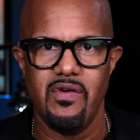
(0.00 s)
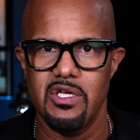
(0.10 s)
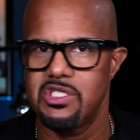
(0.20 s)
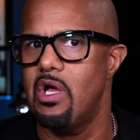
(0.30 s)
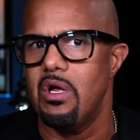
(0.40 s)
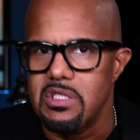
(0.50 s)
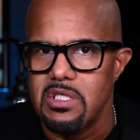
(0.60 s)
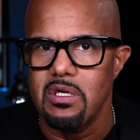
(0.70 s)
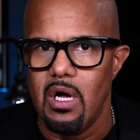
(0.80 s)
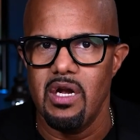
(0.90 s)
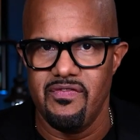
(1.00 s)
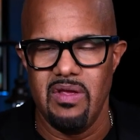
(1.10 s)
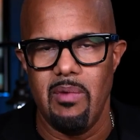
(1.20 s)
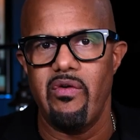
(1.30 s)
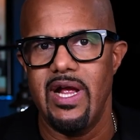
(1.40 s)
assault on a
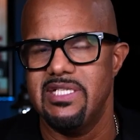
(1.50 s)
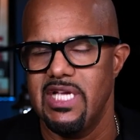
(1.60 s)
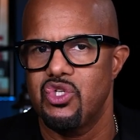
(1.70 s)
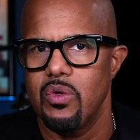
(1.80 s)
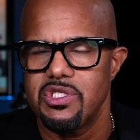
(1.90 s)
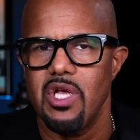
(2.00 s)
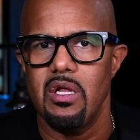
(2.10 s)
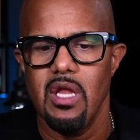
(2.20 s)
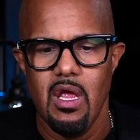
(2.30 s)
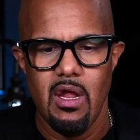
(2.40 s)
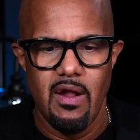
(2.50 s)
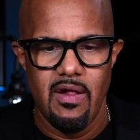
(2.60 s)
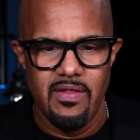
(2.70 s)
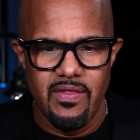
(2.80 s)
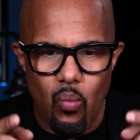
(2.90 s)
female, right? Sexual assault.
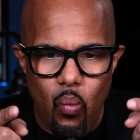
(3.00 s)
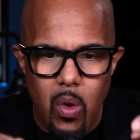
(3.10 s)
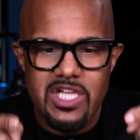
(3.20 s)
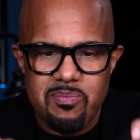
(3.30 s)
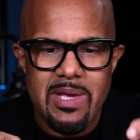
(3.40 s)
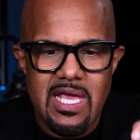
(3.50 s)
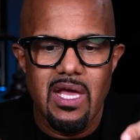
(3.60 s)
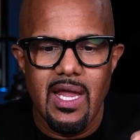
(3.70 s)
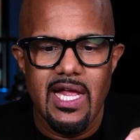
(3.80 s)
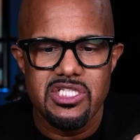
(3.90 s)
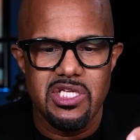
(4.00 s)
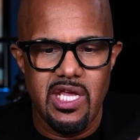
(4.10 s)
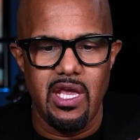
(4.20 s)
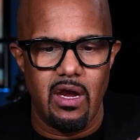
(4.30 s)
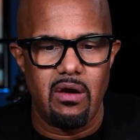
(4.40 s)
What's being alleged
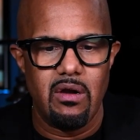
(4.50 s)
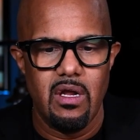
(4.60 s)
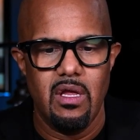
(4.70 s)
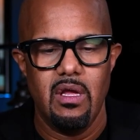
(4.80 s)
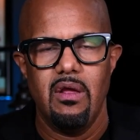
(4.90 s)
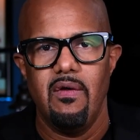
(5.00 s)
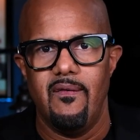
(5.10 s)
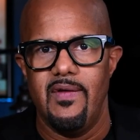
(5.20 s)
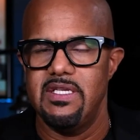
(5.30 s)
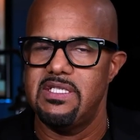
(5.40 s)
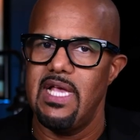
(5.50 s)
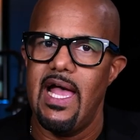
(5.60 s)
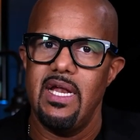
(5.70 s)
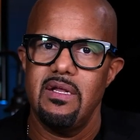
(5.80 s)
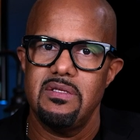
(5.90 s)
here is
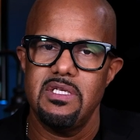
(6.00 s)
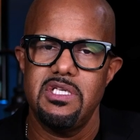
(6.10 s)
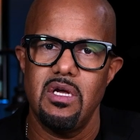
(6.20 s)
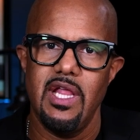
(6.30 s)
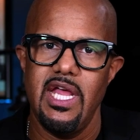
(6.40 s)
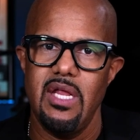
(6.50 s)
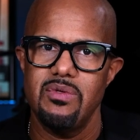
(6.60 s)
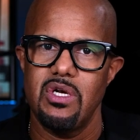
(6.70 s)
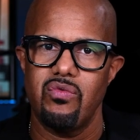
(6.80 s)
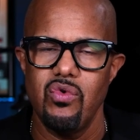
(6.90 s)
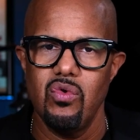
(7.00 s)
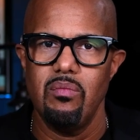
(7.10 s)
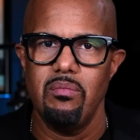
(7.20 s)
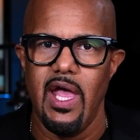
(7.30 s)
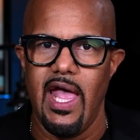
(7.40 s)
that this young lady was in a
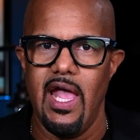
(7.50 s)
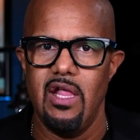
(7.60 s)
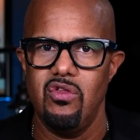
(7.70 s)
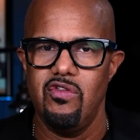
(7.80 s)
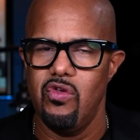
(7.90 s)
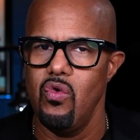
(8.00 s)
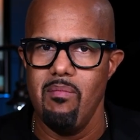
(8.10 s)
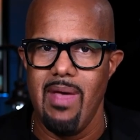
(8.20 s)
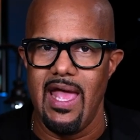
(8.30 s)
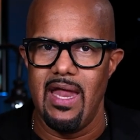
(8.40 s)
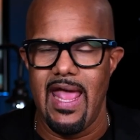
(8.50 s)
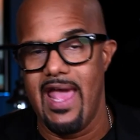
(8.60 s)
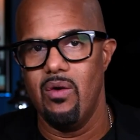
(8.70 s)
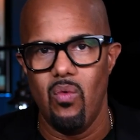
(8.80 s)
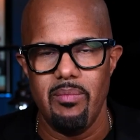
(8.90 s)
room and two men
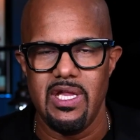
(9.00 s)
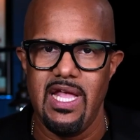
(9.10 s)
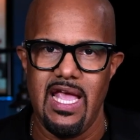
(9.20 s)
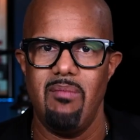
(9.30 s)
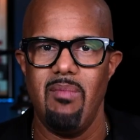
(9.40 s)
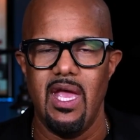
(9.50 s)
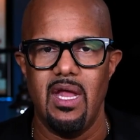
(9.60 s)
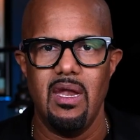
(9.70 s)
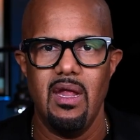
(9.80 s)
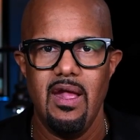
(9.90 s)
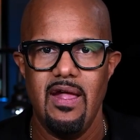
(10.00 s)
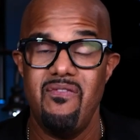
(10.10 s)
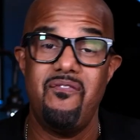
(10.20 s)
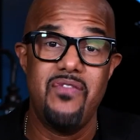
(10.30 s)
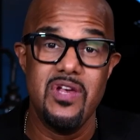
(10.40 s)
and a woman came in,
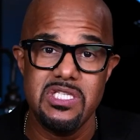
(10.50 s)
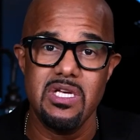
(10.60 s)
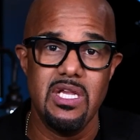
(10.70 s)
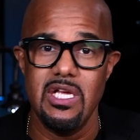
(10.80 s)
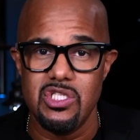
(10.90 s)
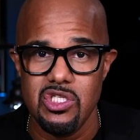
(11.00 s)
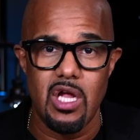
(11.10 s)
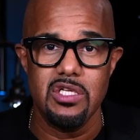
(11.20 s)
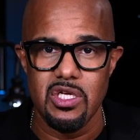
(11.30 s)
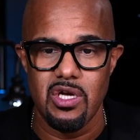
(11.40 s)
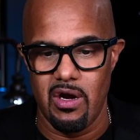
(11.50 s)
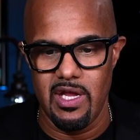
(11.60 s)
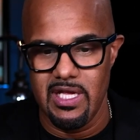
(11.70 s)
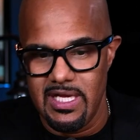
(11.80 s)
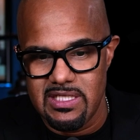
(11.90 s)
physically assaulted her.
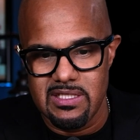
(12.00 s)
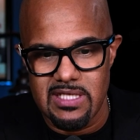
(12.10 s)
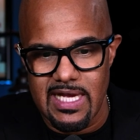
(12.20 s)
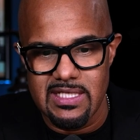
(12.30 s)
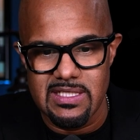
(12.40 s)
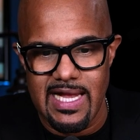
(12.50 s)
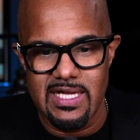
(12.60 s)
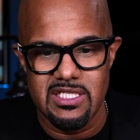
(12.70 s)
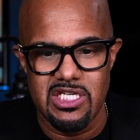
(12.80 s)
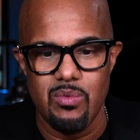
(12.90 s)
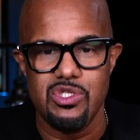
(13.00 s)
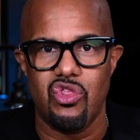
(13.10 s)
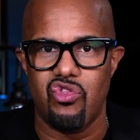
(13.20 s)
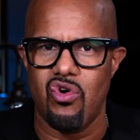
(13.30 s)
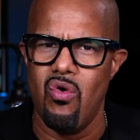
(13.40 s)
It says that she was
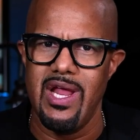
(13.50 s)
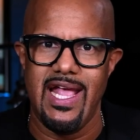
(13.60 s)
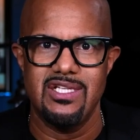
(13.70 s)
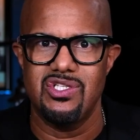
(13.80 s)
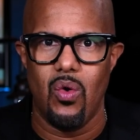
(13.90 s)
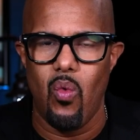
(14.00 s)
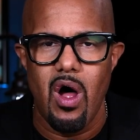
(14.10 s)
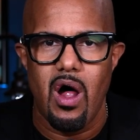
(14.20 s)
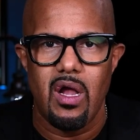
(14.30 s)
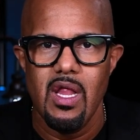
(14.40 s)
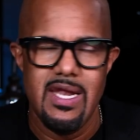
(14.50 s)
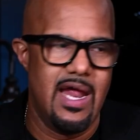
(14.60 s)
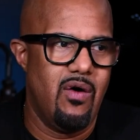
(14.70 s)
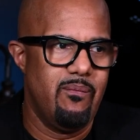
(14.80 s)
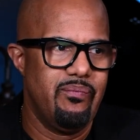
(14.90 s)
thrown against a wall.
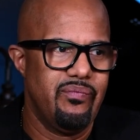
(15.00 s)
Now,